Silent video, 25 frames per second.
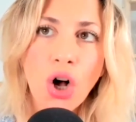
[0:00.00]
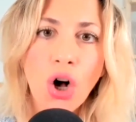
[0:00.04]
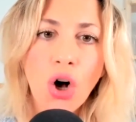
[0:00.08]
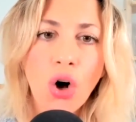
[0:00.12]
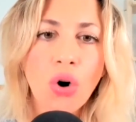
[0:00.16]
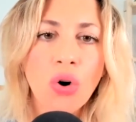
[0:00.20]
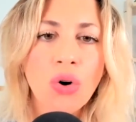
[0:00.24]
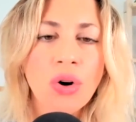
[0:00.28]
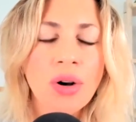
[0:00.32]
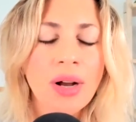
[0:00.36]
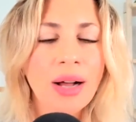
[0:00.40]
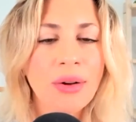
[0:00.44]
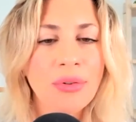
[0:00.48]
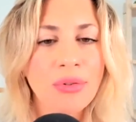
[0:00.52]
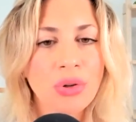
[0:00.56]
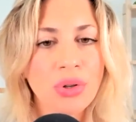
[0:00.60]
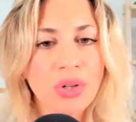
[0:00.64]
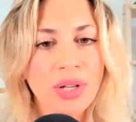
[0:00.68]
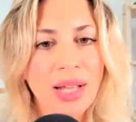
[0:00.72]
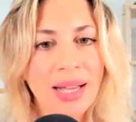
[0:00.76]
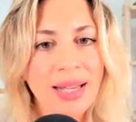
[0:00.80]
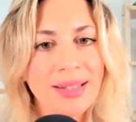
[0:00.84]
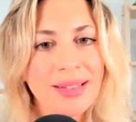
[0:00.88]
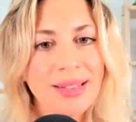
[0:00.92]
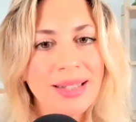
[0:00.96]
or
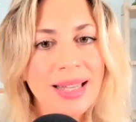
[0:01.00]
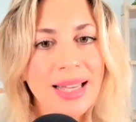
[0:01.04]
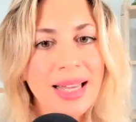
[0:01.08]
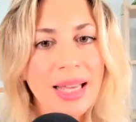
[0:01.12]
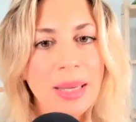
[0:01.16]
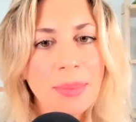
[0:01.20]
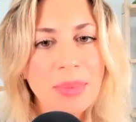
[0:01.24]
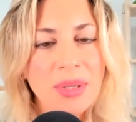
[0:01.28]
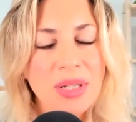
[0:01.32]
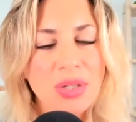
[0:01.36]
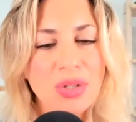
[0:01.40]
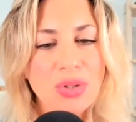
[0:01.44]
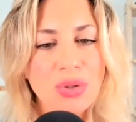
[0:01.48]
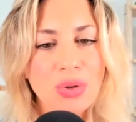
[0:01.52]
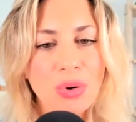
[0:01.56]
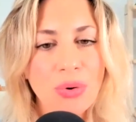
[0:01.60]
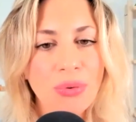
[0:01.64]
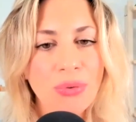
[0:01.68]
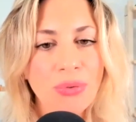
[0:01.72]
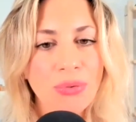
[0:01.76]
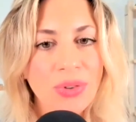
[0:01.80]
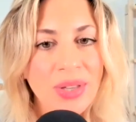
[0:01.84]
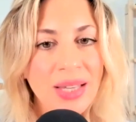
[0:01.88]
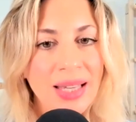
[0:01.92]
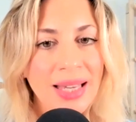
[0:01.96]
Aphrodite
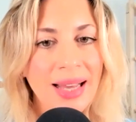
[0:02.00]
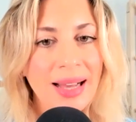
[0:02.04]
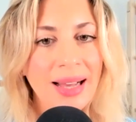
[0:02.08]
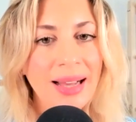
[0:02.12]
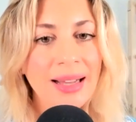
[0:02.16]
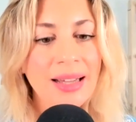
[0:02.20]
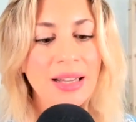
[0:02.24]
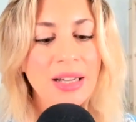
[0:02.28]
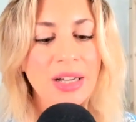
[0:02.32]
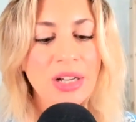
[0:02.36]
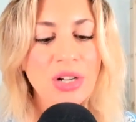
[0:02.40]
Epistrophia,